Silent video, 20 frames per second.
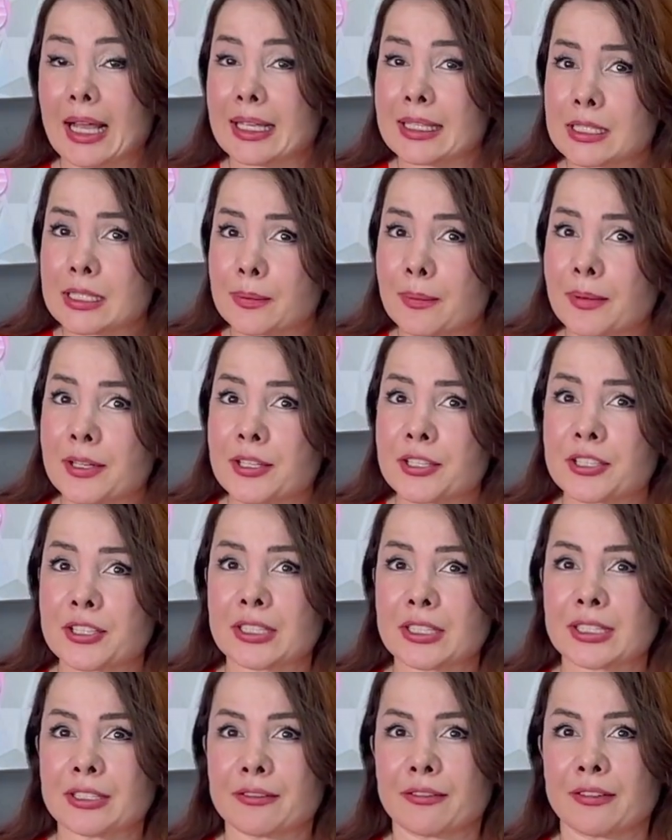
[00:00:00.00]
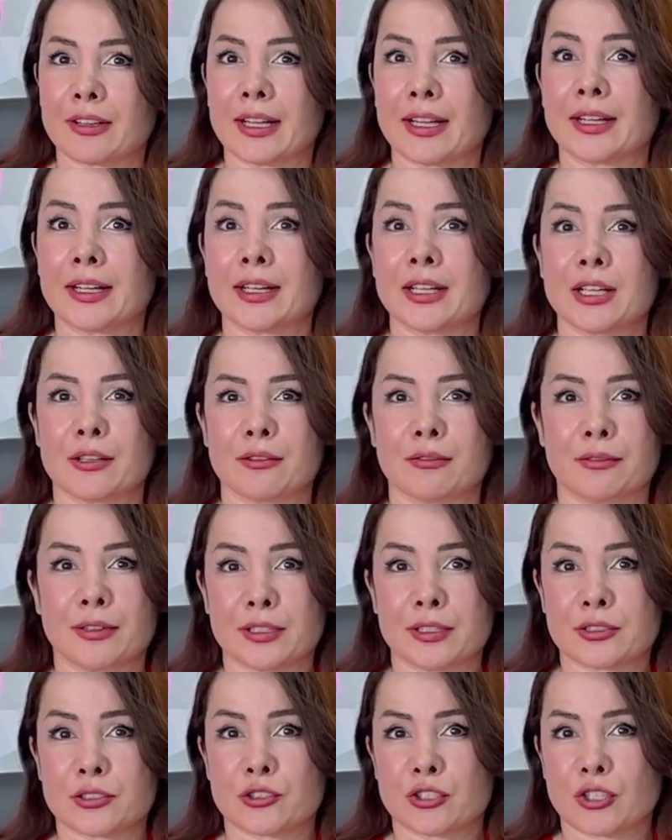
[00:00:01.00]
especially where
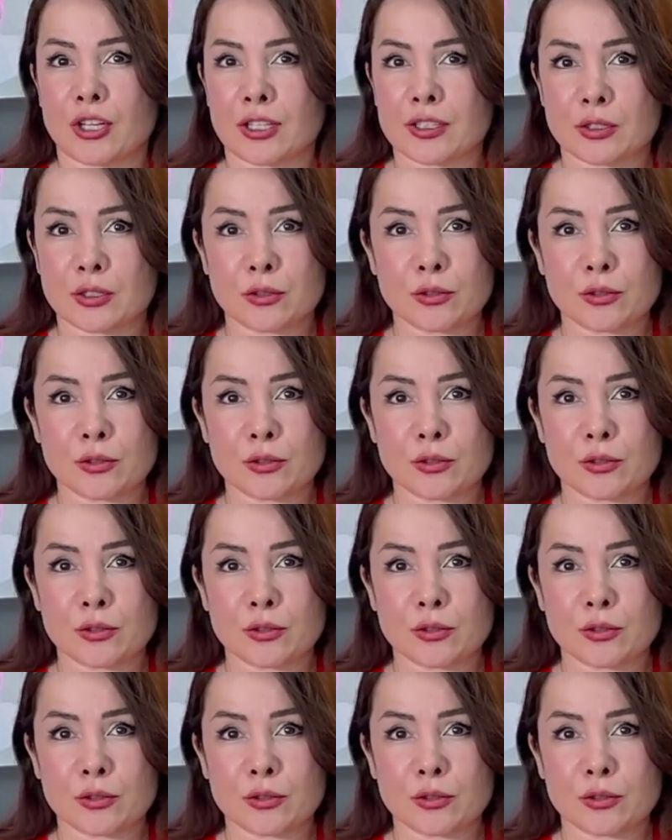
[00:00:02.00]
we're just